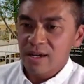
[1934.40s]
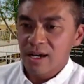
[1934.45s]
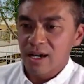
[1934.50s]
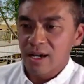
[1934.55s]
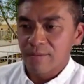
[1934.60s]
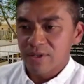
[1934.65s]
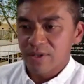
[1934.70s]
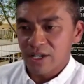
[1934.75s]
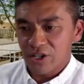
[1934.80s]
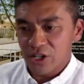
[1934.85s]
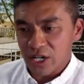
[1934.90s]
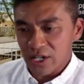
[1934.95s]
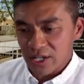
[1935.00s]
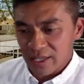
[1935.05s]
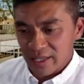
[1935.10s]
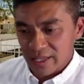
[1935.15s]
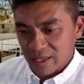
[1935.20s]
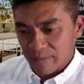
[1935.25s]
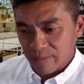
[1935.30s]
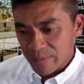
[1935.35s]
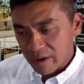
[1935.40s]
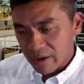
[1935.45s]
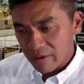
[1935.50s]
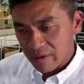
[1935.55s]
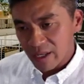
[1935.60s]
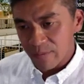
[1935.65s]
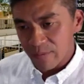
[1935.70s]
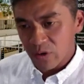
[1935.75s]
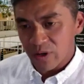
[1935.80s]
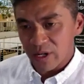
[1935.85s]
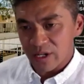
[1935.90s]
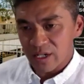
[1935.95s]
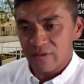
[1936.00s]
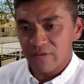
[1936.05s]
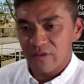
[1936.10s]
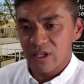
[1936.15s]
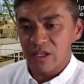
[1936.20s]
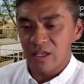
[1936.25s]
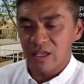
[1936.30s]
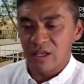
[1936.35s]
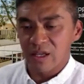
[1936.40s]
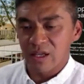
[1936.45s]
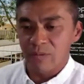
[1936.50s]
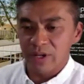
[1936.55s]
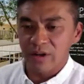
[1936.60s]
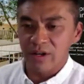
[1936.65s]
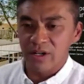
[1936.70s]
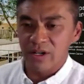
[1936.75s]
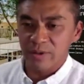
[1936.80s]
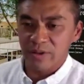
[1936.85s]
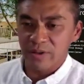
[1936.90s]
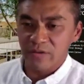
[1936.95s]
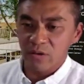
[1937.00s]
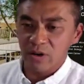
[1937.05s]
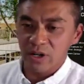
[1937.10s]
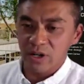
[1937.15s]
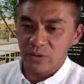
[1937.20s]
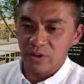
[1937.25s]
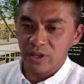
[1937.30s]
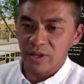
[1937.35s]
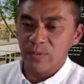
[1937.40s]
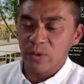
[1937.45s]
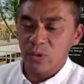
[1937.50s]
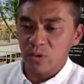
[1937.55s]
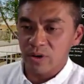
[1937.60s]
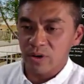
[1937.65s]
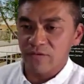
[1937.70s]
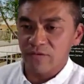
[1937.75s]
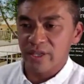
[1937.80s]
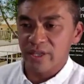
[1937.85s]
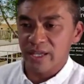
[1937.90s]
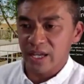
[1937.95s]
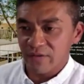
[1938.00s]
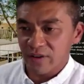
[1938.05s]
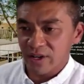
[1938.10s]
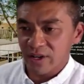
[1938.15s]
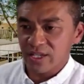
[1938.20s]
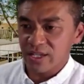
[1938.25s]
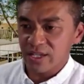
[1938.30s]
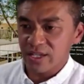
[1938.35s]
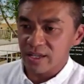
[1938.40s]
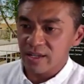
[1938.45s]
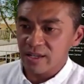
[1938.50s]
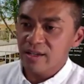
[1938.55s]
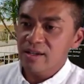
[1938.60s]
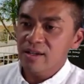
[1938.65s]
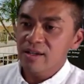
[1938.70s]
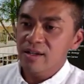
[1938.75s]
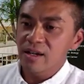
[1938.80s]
um, suggesting that the biochemical activity that we characterize for is really important for the efficacy